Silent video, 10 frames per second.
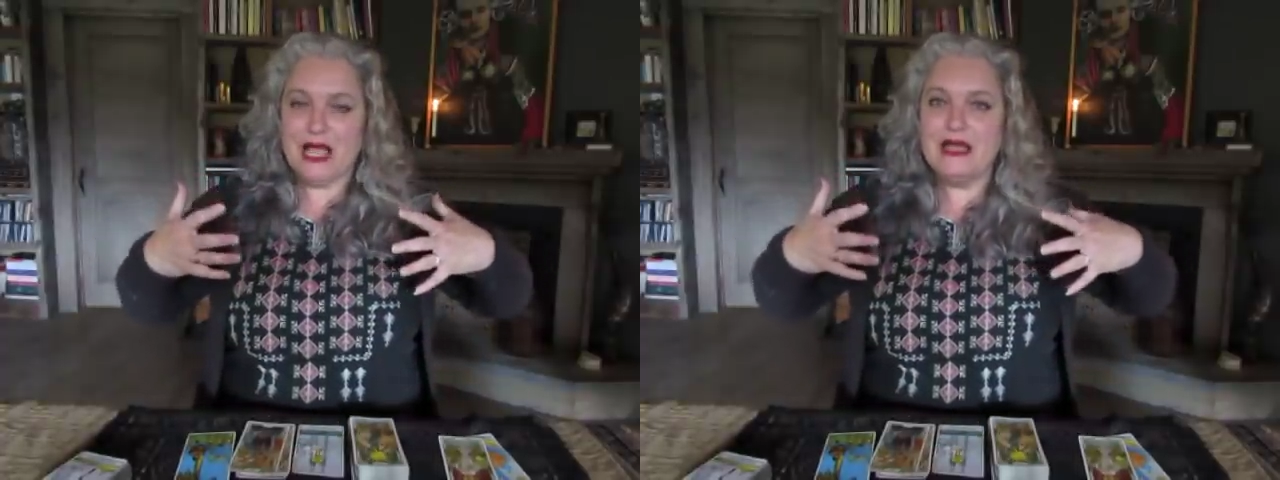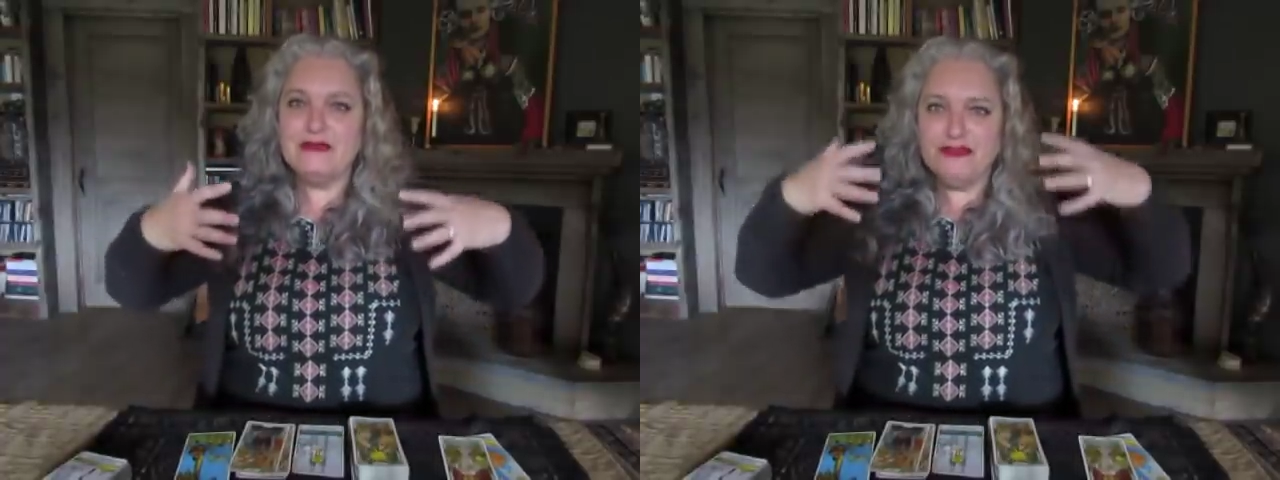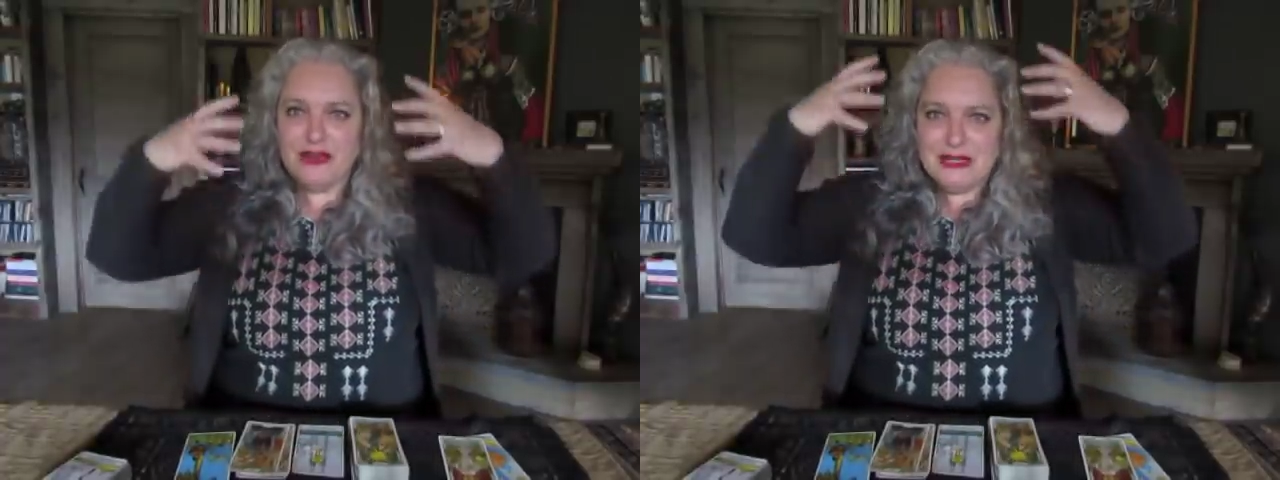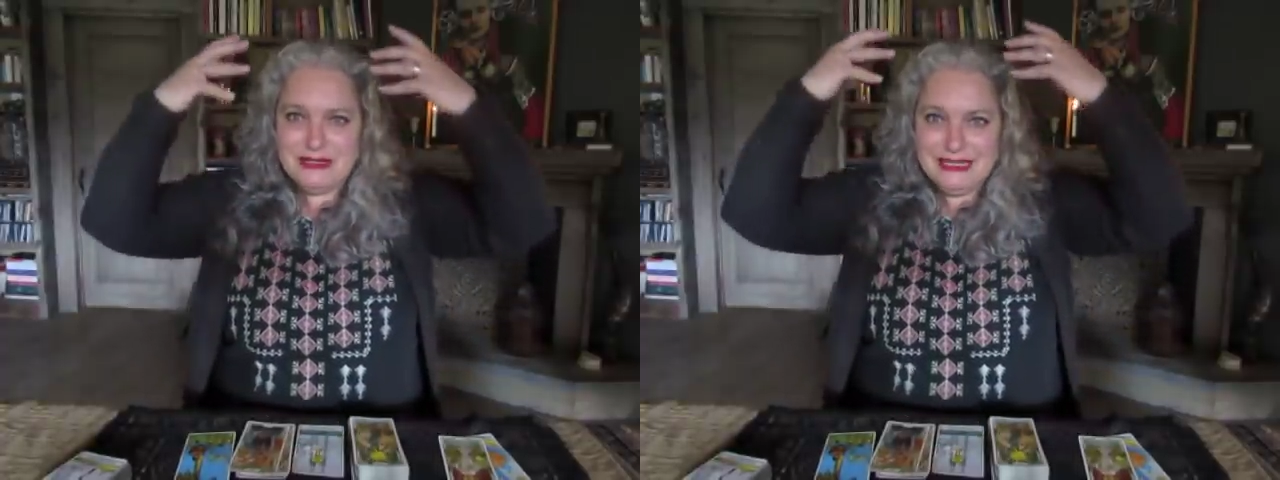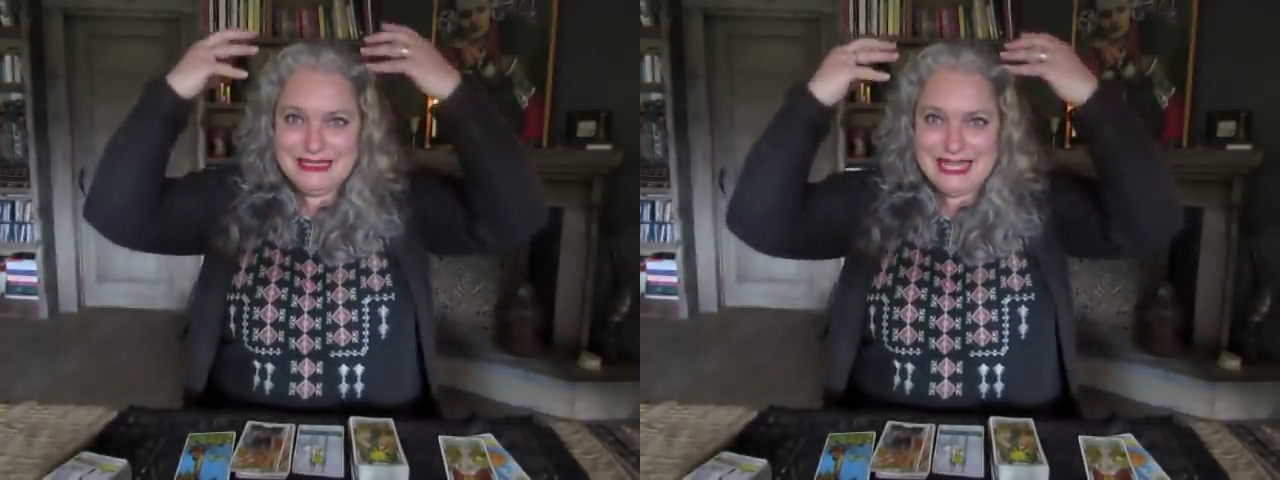And
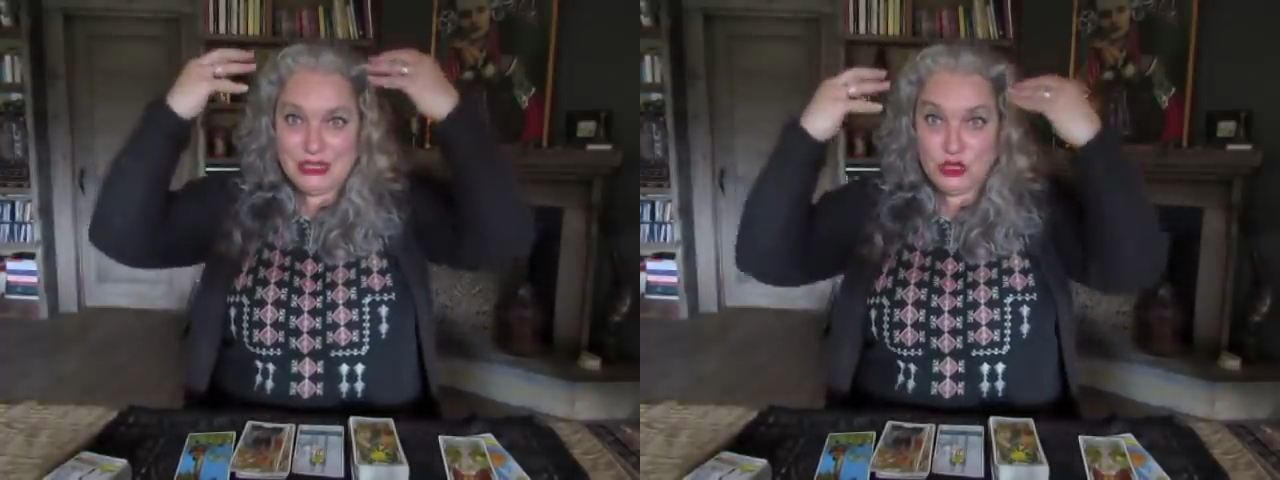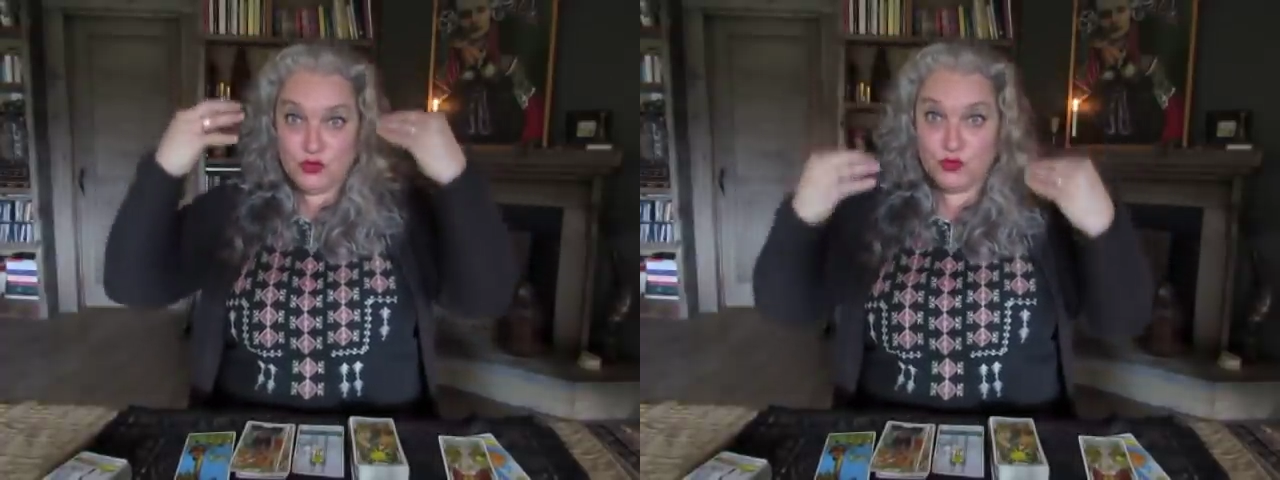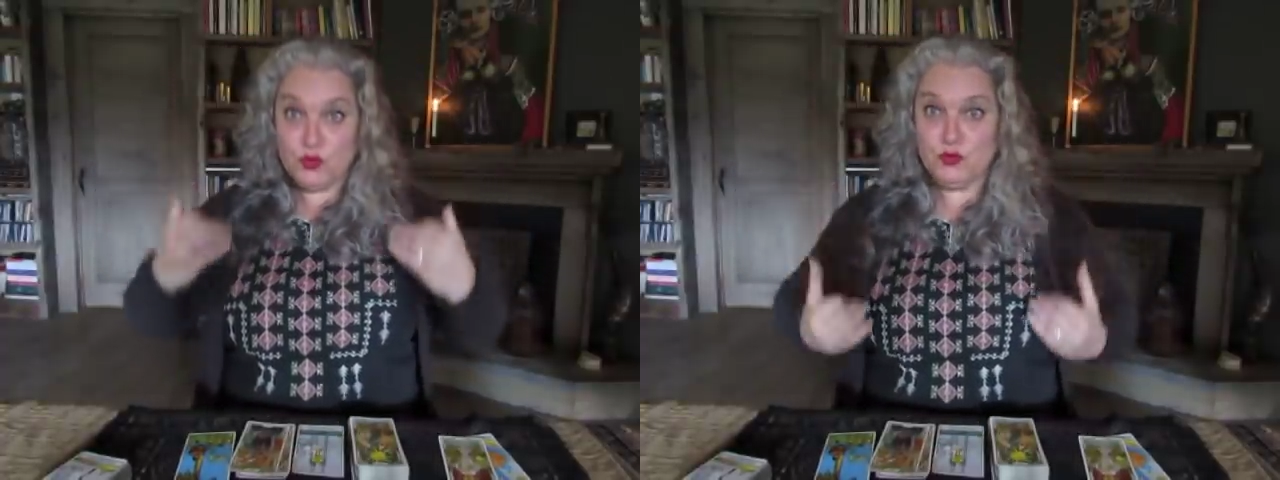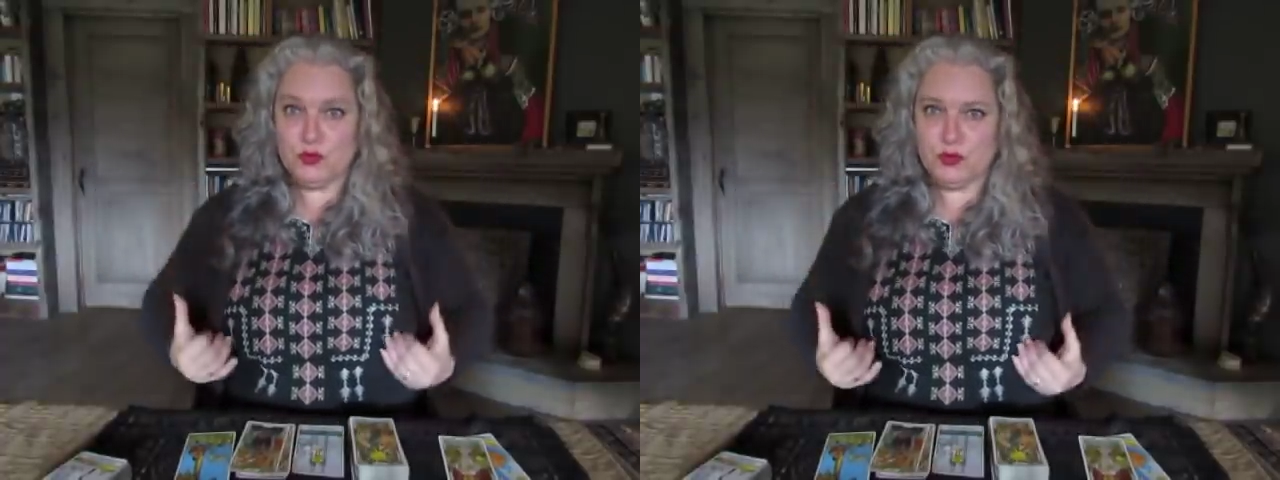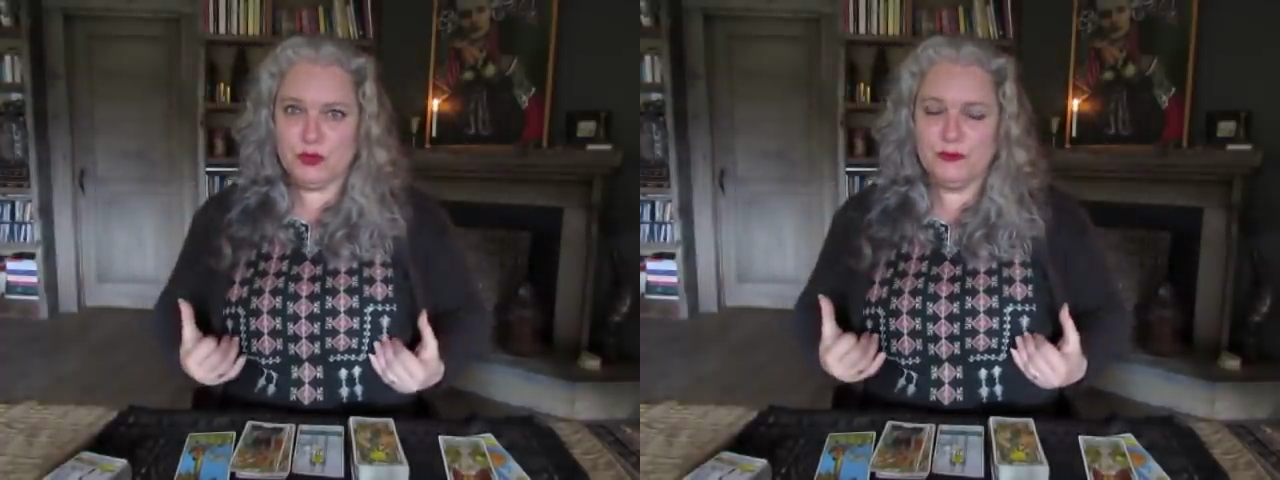finally, that
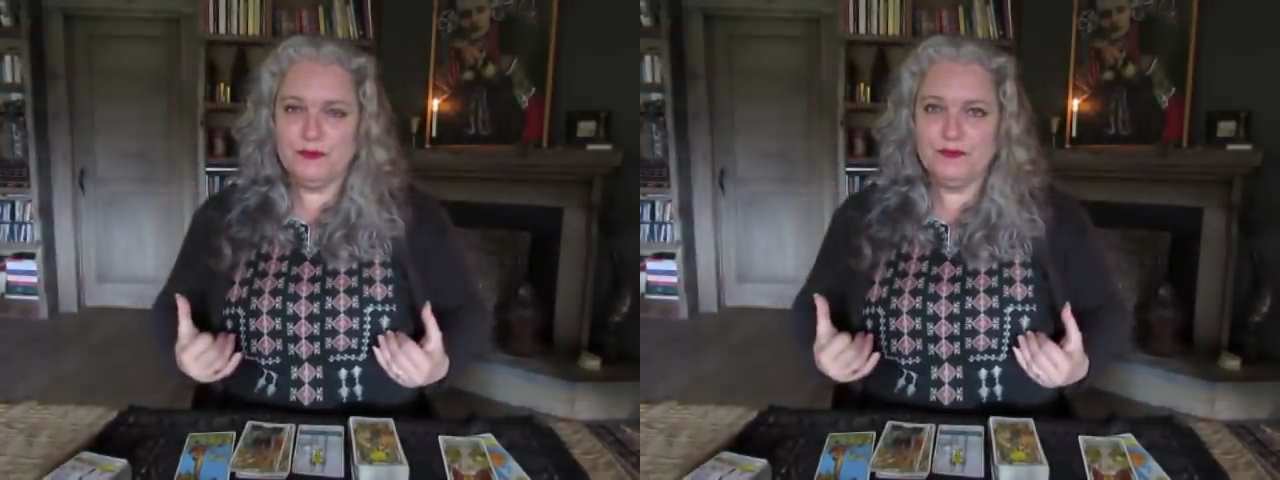truth